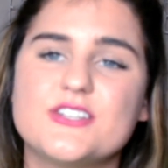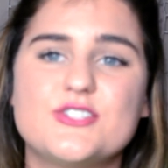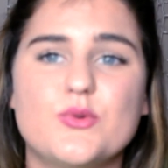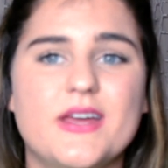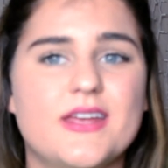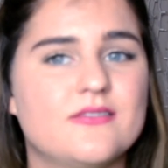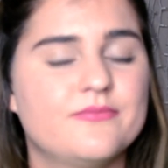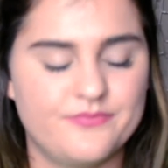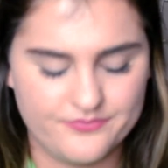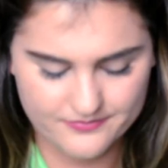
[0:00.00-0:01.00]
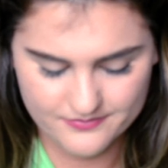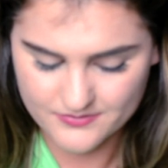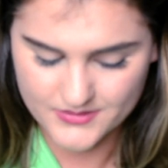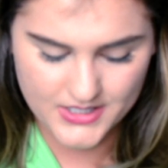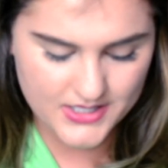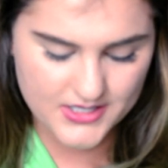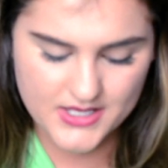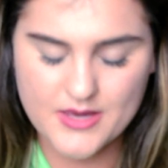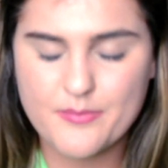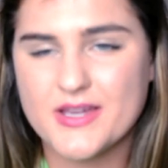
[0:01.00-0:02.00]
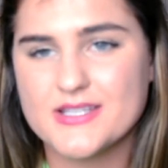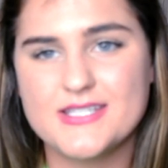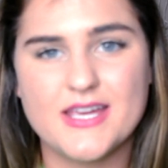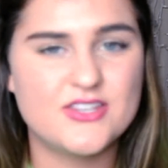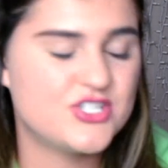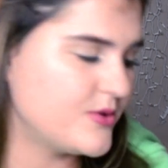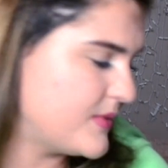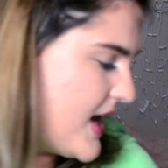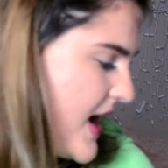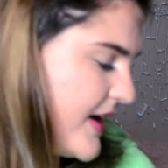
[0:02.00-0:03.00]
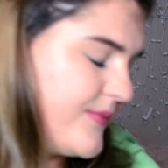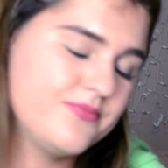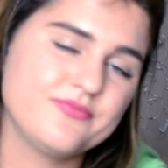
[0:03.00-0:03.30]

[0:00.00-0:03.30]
Twin. Can't pick aside the Gemini